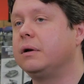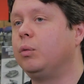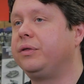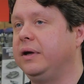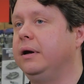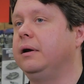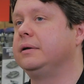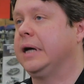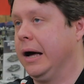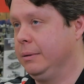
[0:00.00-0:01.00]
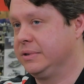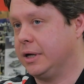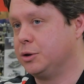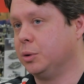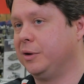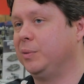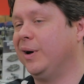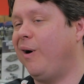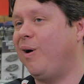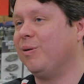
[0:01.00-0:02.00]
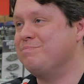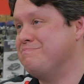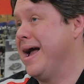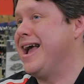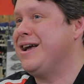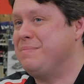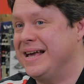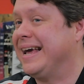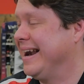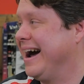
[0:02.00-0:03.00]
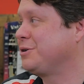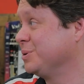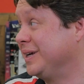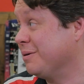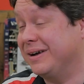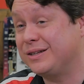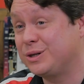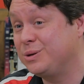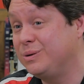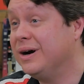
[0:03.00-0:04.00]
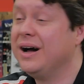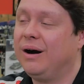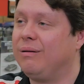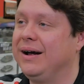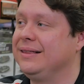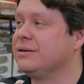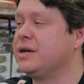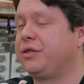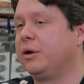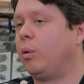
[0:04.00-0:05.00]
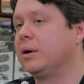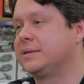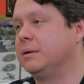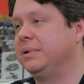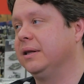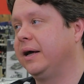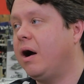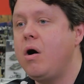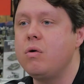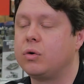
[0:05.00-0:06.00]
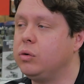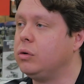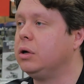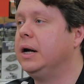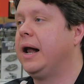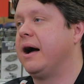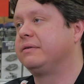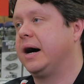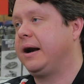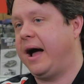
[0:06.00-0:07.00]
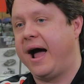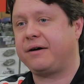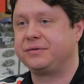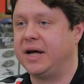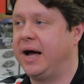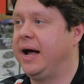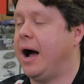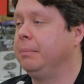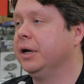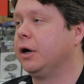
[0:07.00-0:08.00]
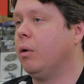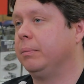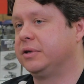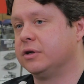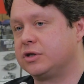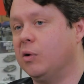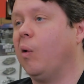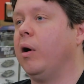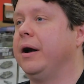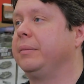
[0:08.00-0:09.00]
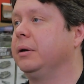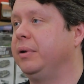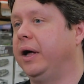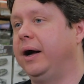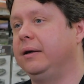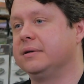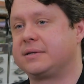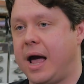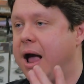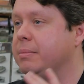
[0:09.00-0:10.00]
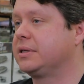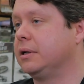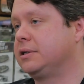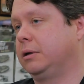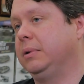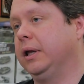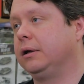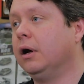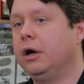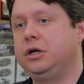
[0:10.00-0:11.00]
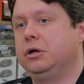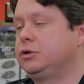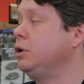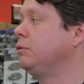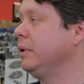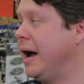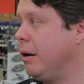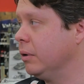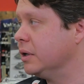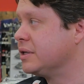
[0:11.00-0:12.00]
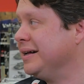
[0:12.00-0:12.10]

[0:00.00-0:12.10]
within a time schedule that we all maybe can actually commit to, right? There's nothing worse than being like, oh, cool, I've got a half day. I'm going to go up to the store and I'm going to play this game. It's going to take me like, 2-3 hours.